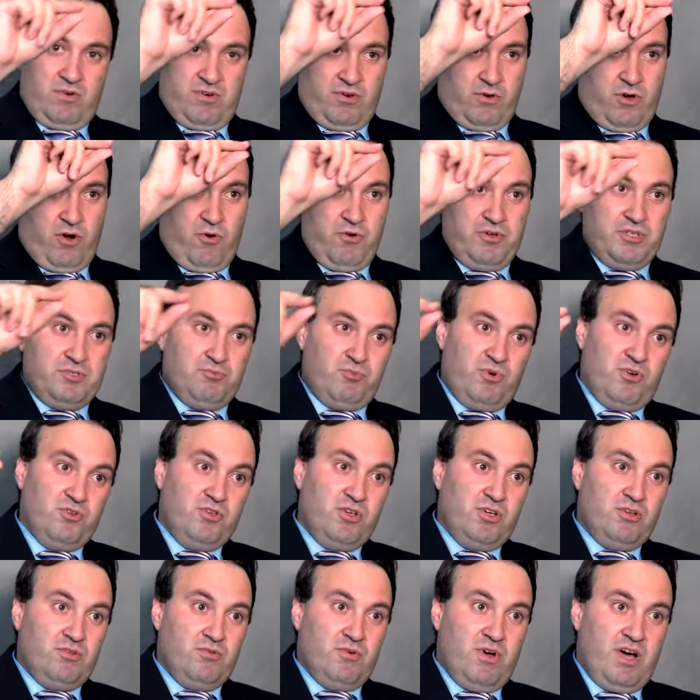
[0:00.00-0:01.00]

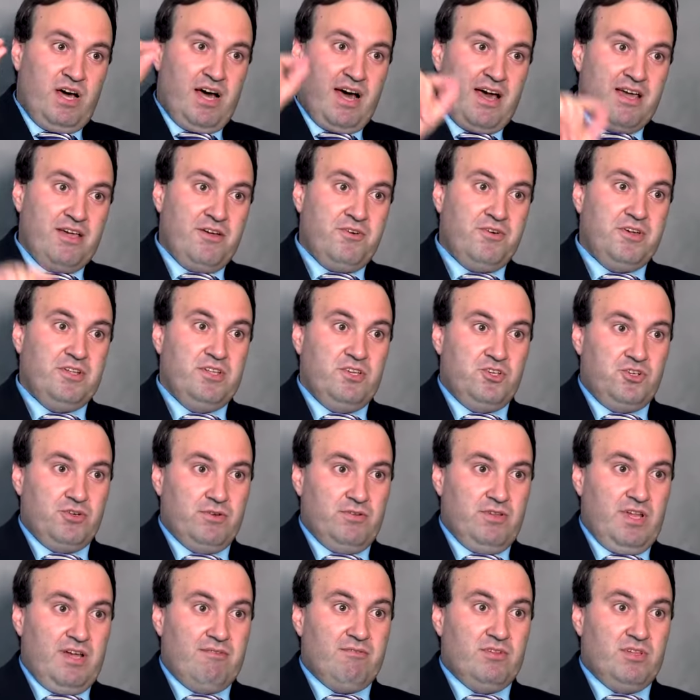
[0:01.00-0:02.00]
corresponding to a higher
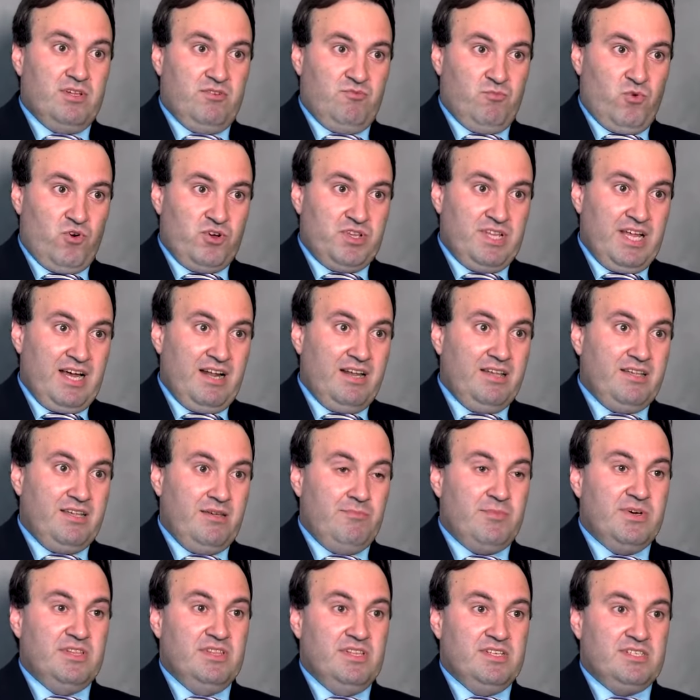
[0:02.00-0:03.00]
initial level of mortality
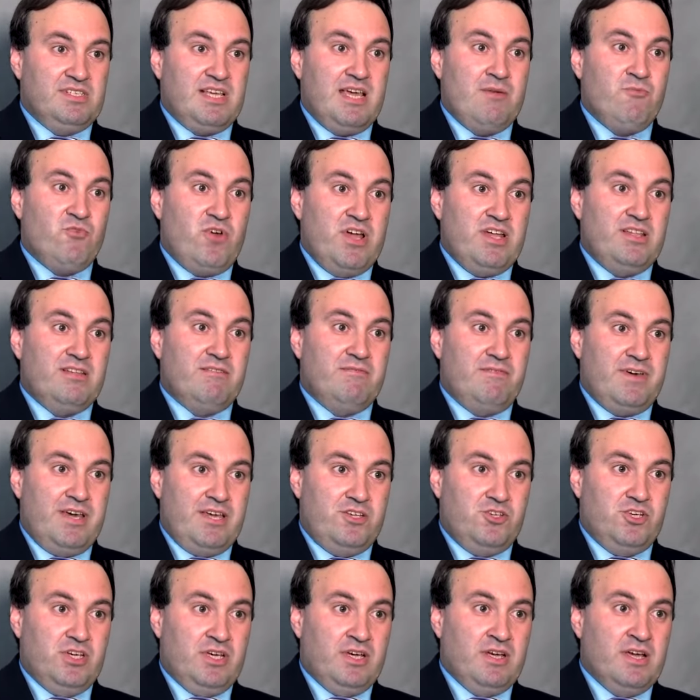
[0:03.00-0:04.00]
but the same rate of
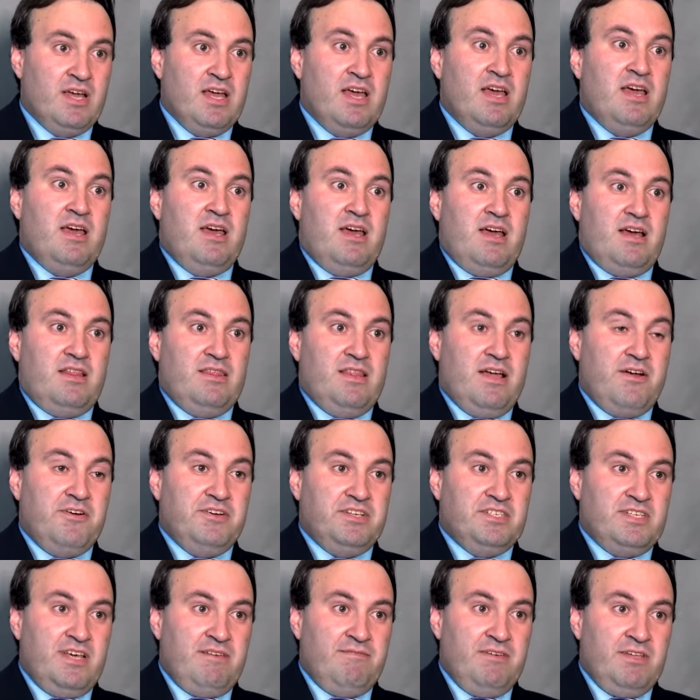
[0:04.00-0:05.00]
aging. And there
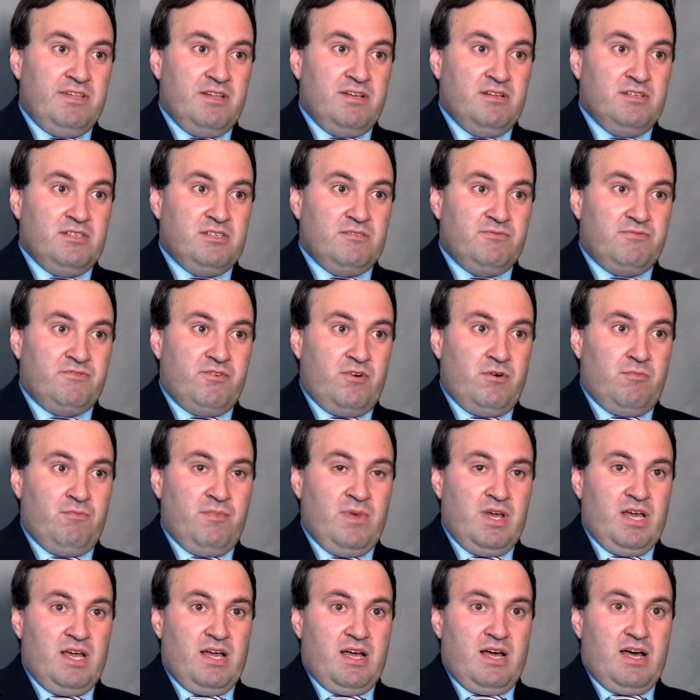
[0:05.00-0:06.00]
is evidence from
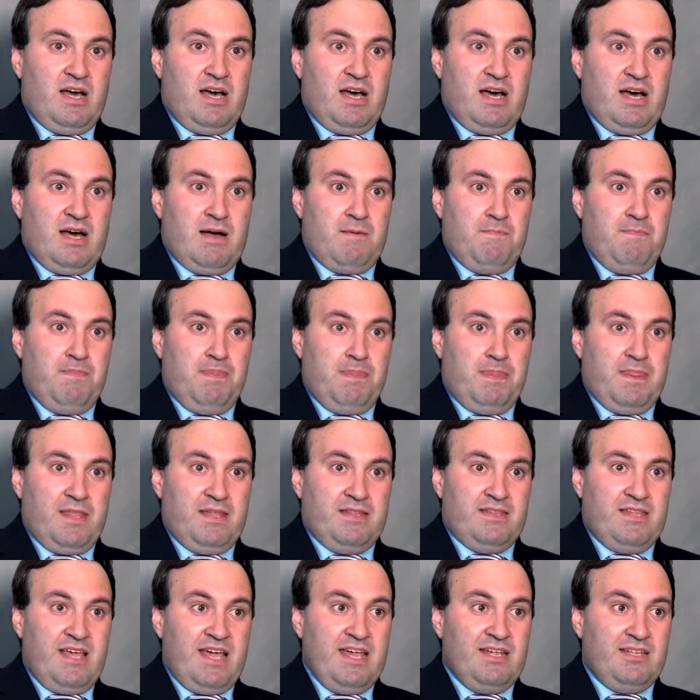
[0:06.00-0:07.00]

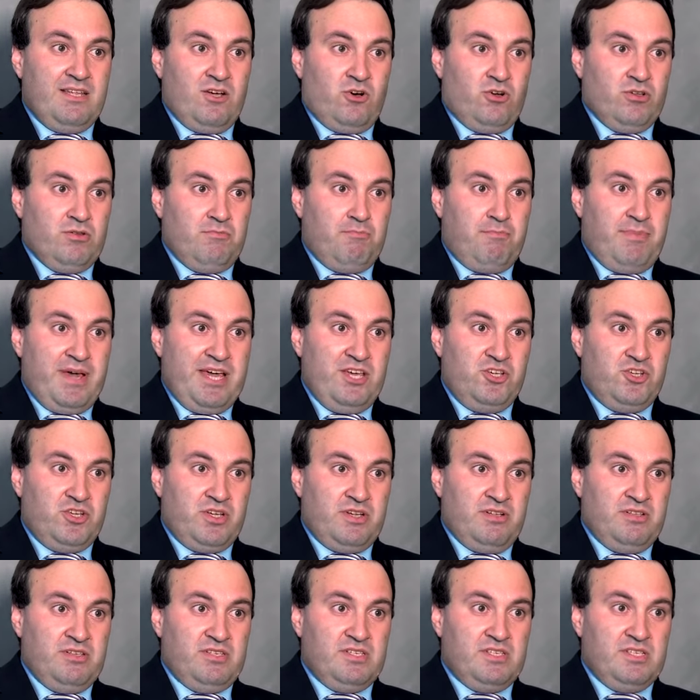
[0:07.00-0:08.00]
data on
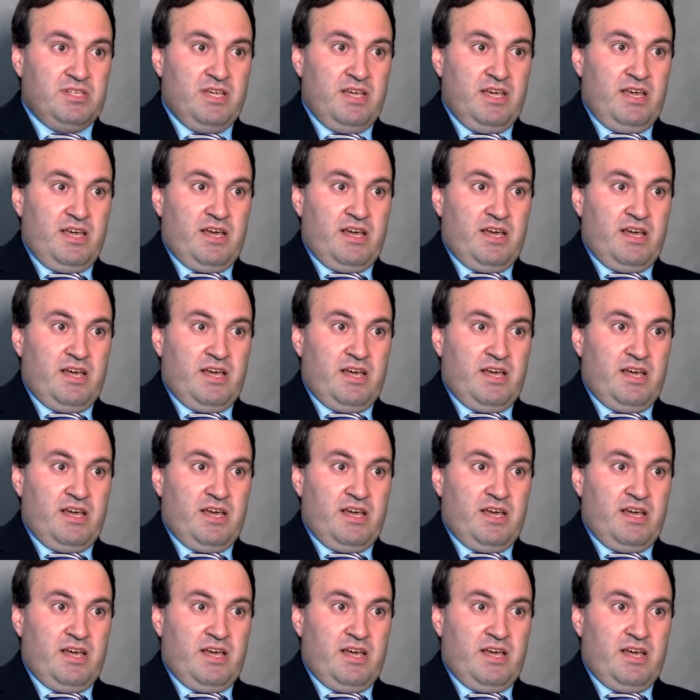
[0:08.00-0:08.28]
patients